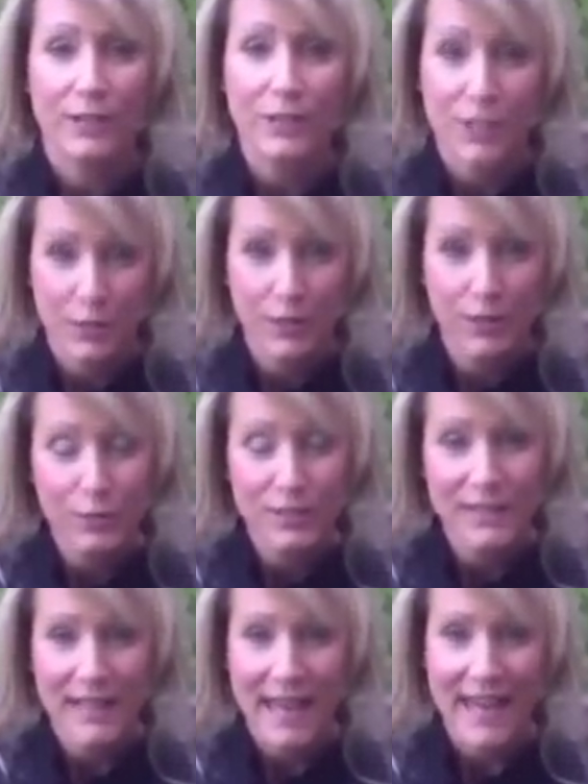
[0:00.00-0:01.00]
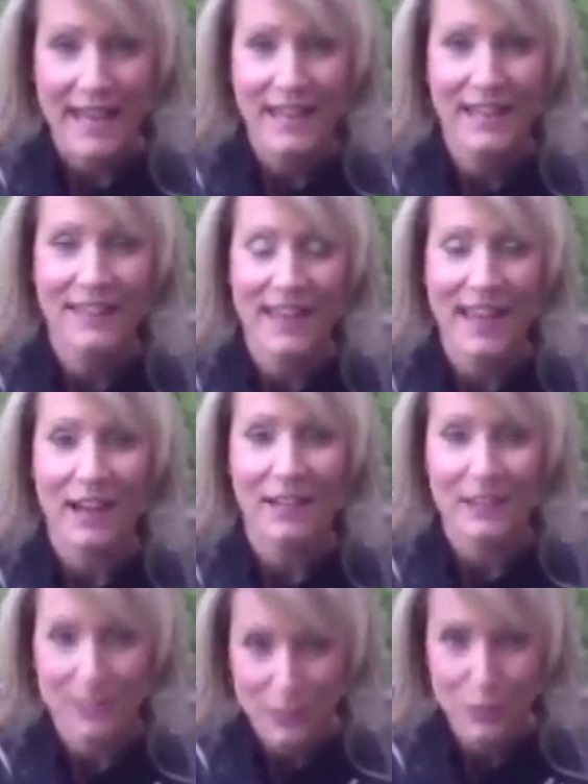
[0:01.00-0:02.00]
share with you today that
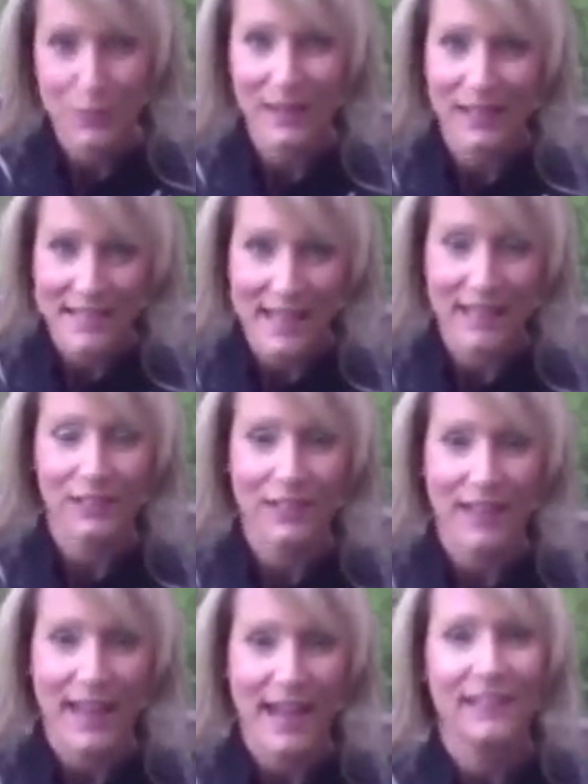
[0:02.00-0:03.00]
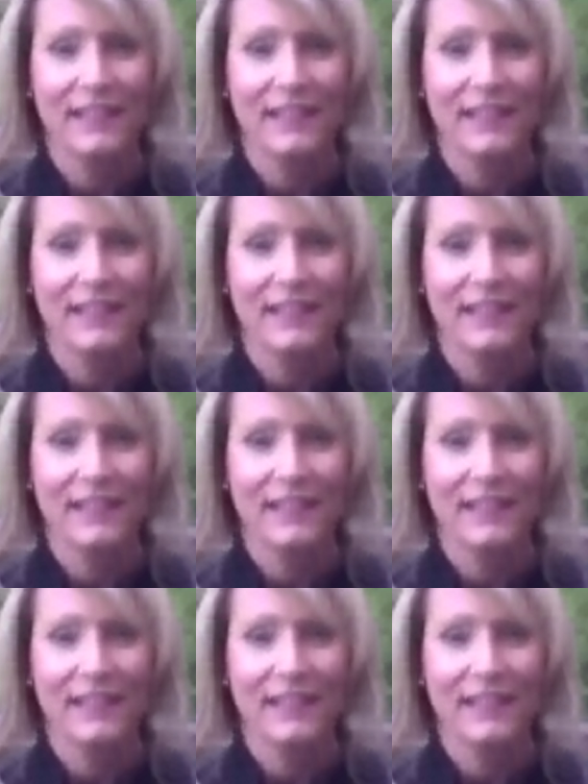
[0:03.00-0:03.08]
do exactly that.